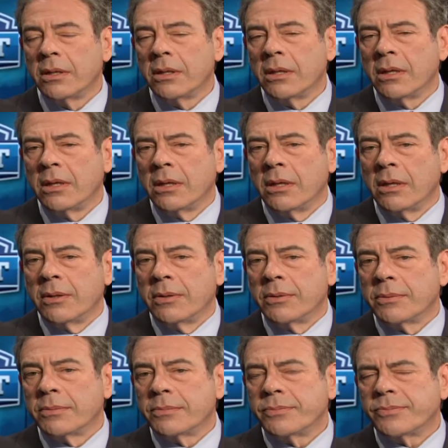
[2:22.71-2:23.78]
decisions
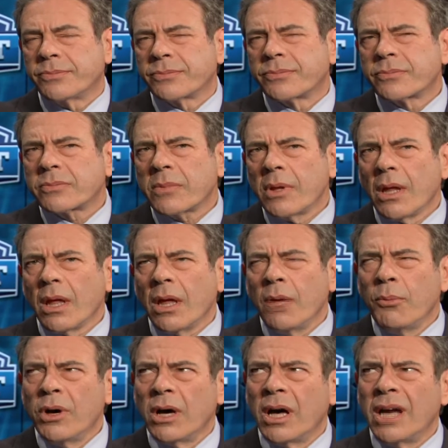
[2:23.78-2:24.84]
you make?
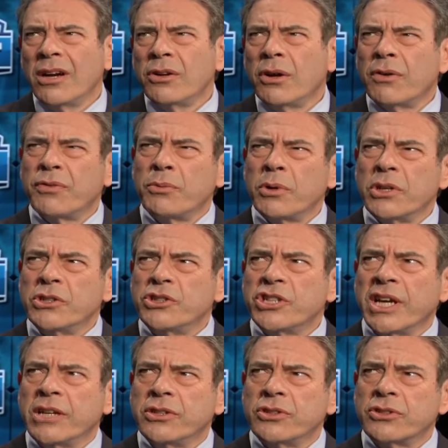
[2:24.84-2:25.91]
Well, I don't know if it really
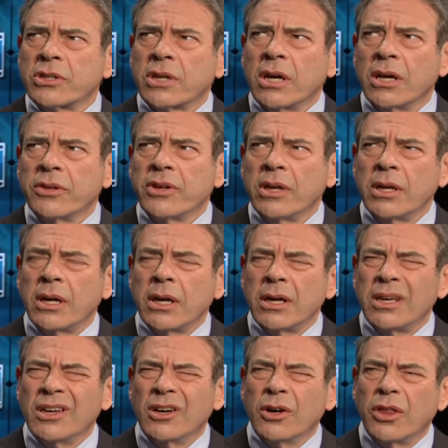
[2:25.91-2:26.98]
changes the content.
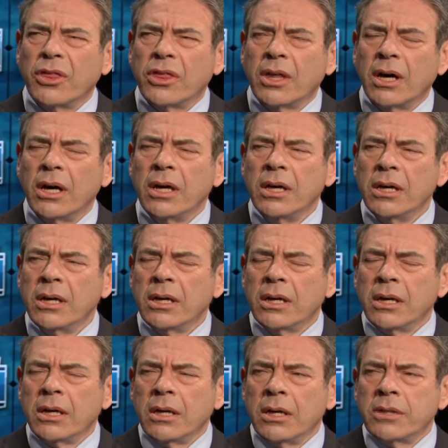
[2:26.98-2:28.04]
You know, the
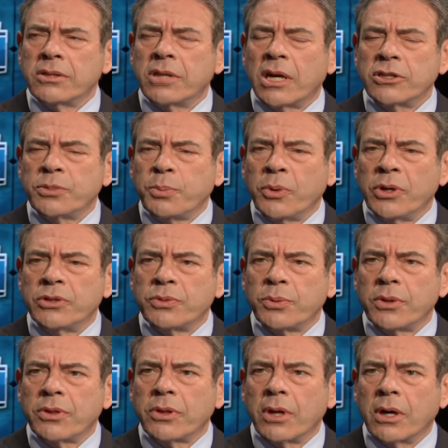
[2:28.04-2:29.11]
touch points
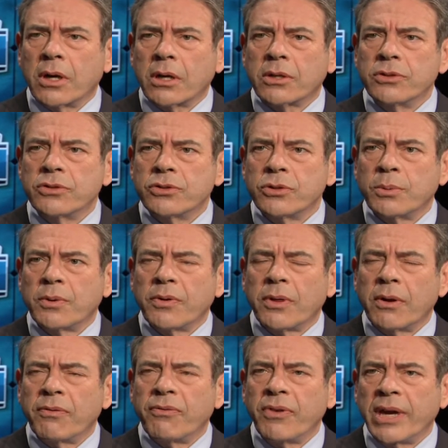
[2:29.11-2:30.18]
with our consumer, with
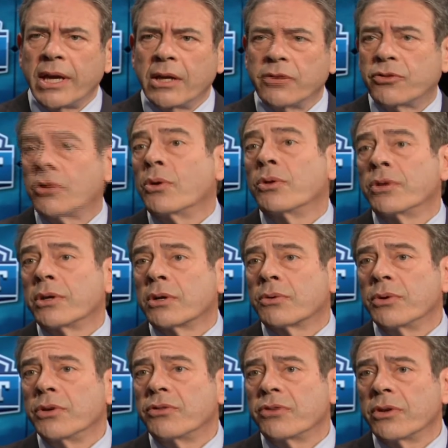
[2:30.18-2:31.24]
our fans are only
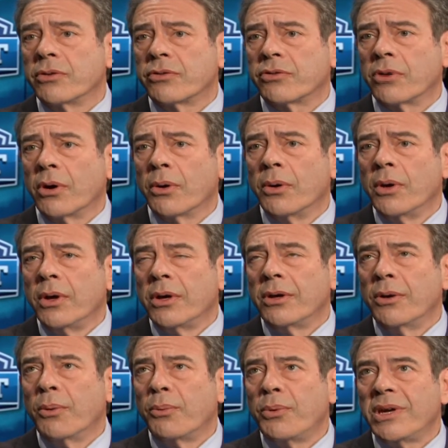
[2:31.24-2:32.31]
increasing. So
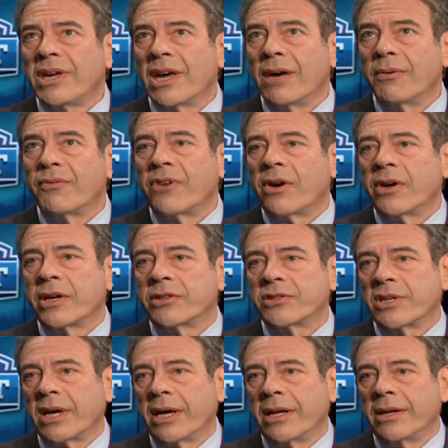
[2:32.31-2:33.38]
you know, we get very
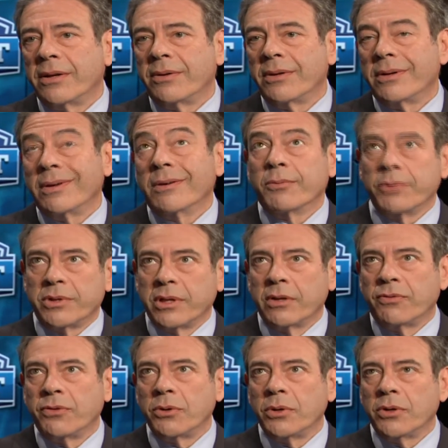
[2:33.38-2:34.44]
excited, you know, we did a
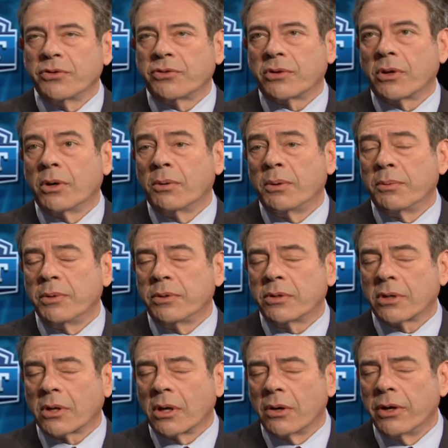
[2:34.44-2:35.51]
few years ago when we
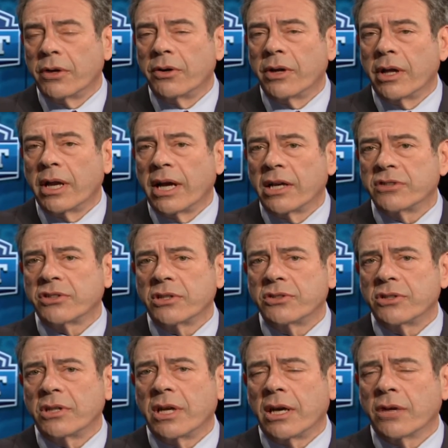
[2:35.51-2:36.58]
took our internet assets
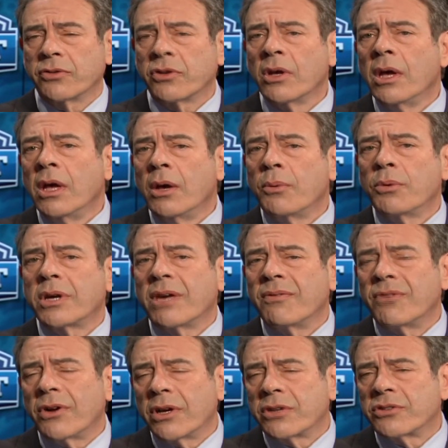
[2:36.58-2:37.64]
in-house. We get
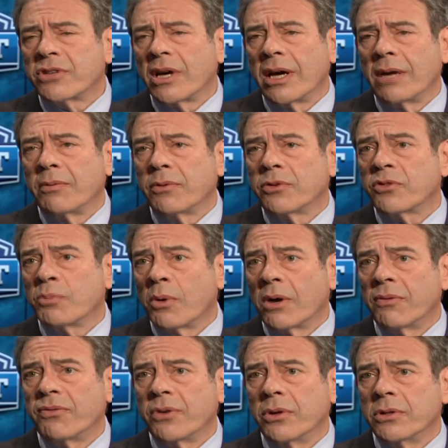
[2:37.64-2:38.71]
very excited with
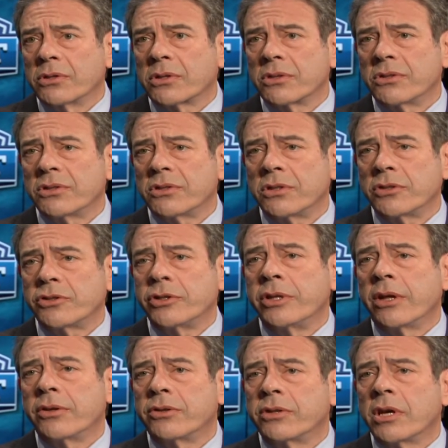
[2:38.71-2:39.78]
smartphones because it's just
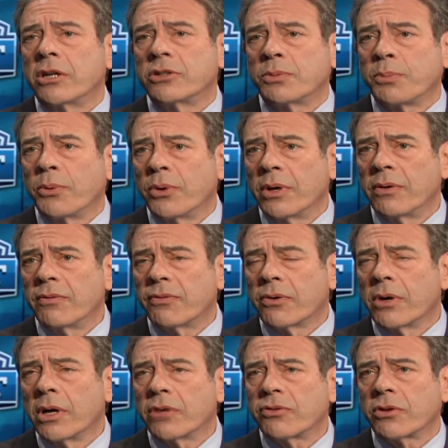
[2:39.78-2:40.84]
another touch point
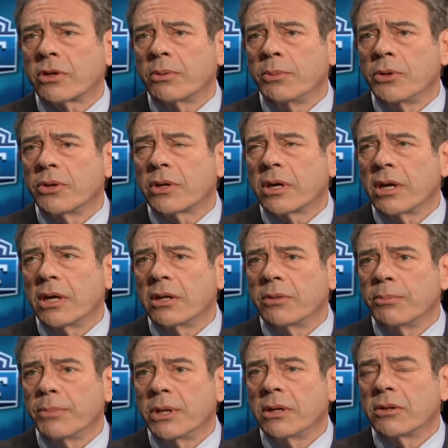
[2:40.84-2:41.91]
for us to communicate
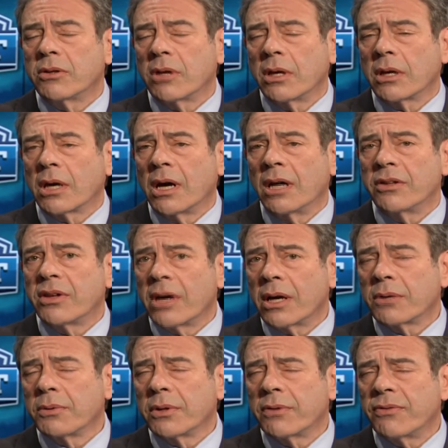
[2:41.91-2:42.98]
and be in, in
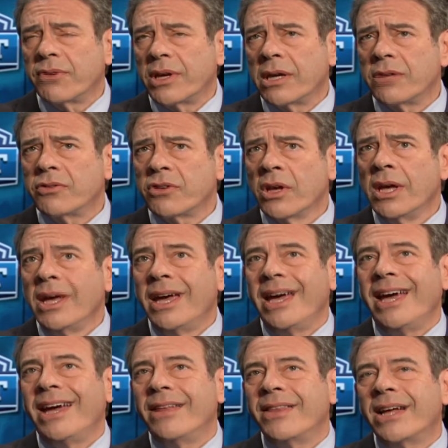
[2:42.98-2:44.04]
contact with our fans.
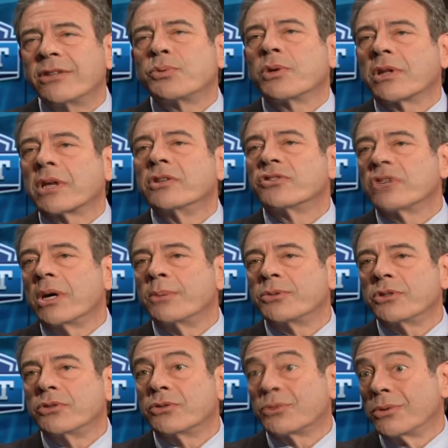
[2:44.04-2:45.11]
And that's where the
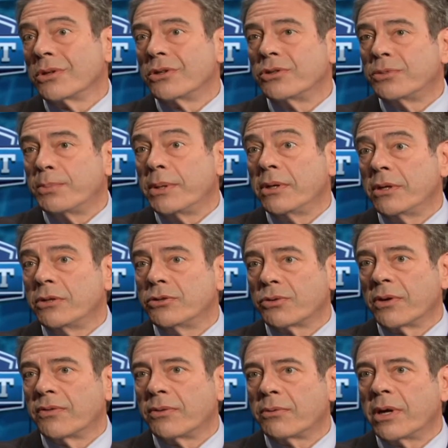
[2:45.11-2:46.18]
consumption is really being
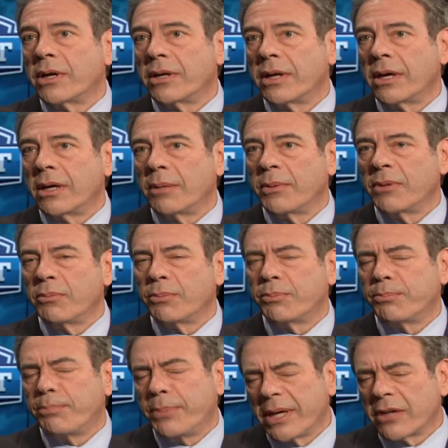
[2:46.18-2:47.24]
driven right now. I mean,
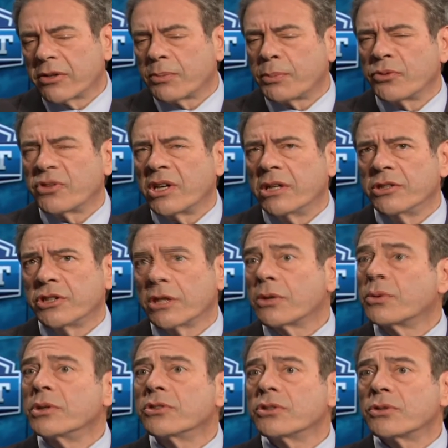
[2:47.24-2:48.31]
biggest percentage
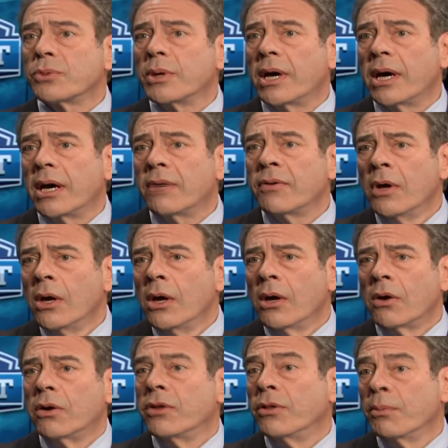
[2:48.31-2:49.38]
increases we have
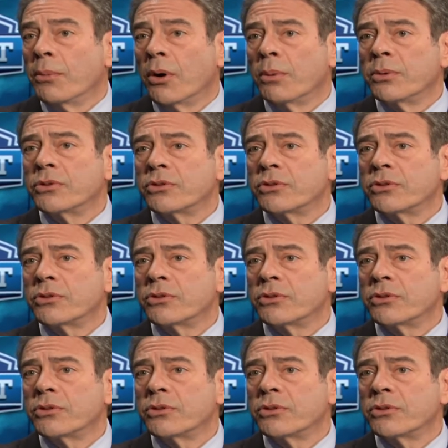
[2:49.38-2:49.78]
are in the mobile